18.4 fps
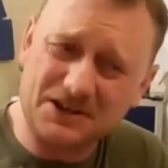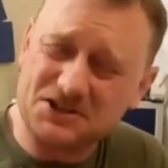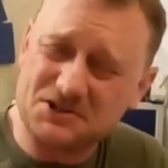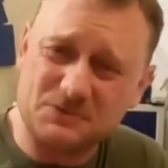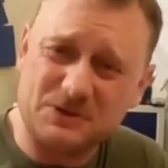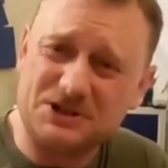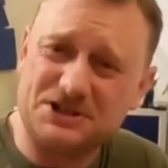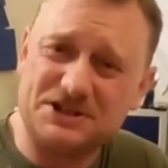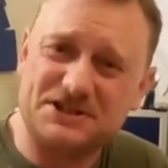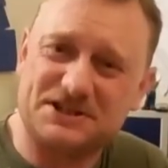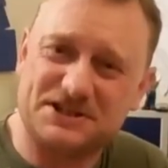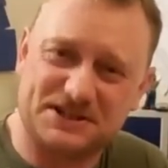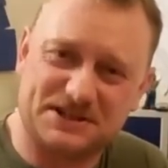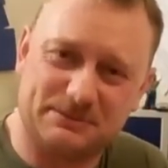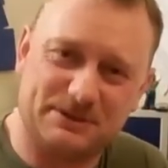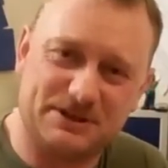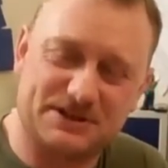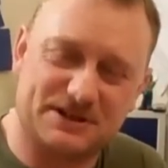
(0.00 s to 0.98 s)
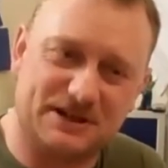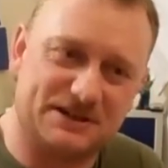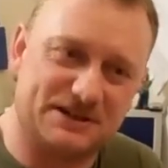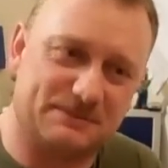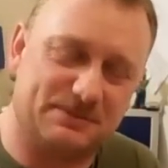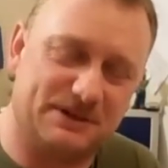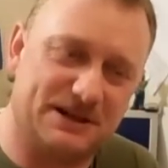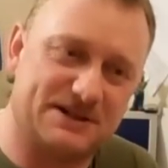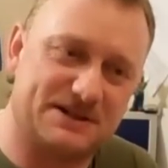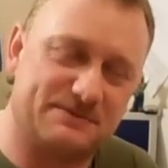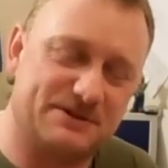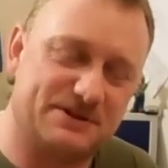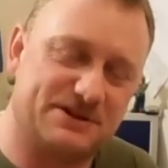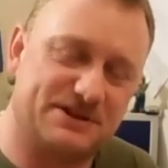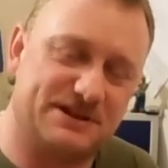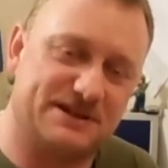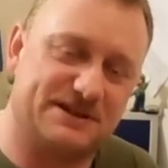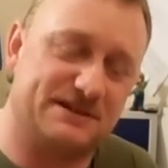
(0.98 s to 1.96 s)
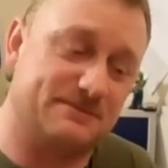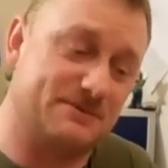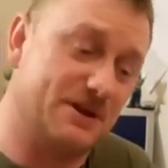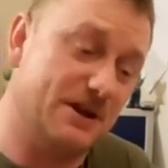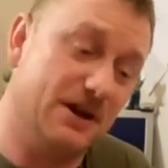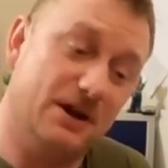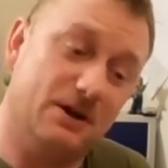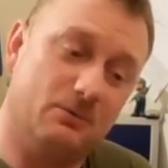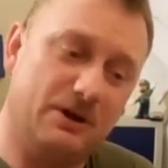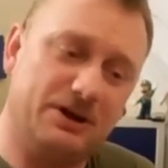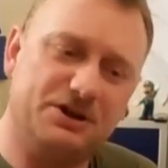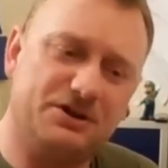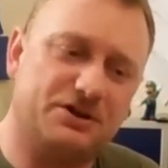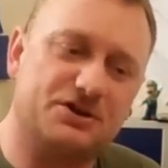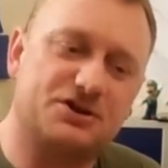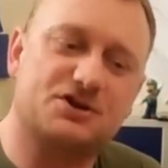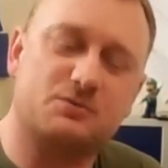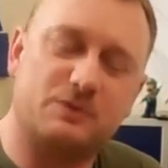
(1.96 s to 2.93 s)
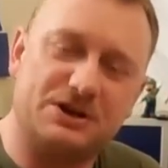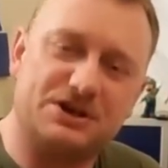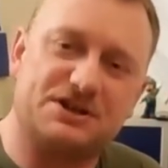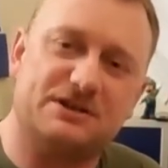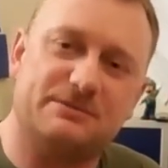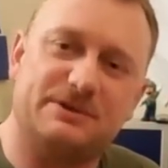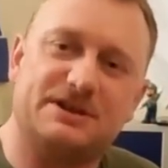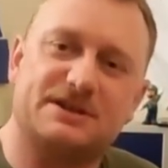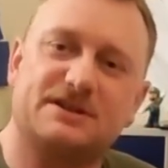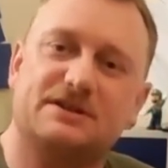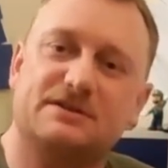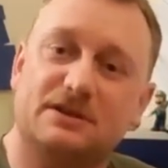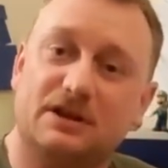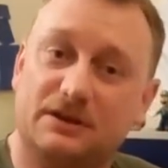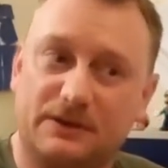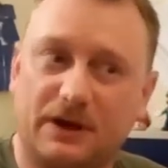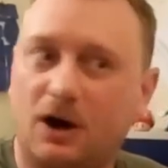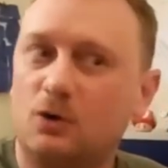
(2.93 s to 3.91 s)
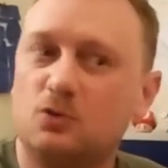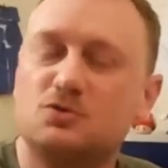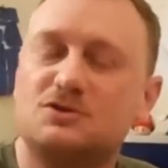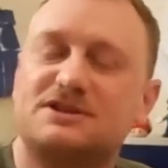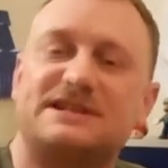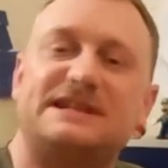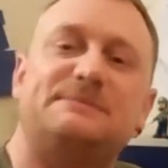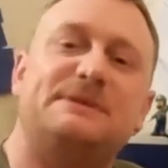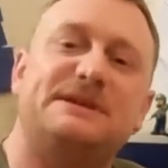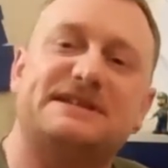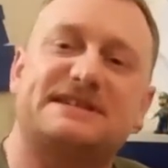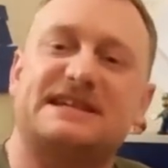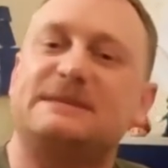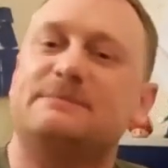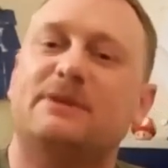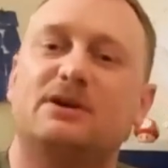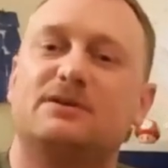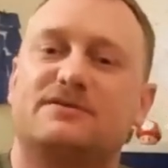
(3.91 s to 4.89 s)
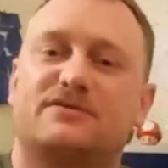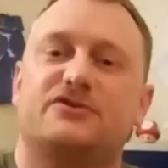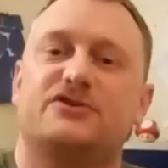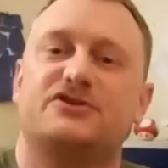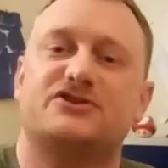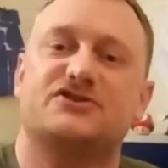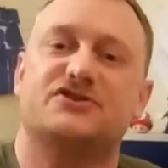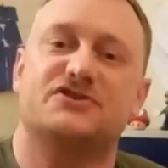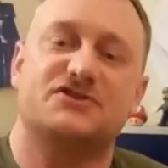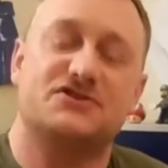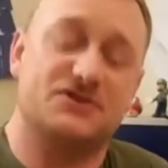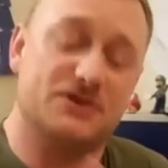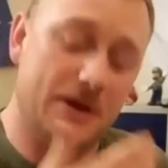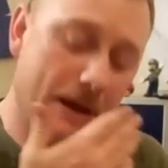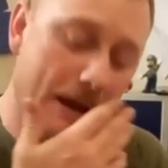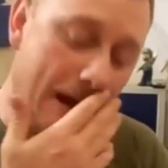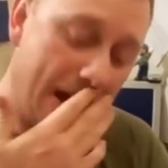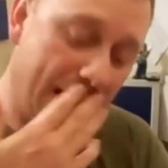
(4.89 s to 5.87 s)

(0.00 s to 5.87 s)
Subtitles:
a switching system inside the Plus systems where you could switch them into like old CPC for instance,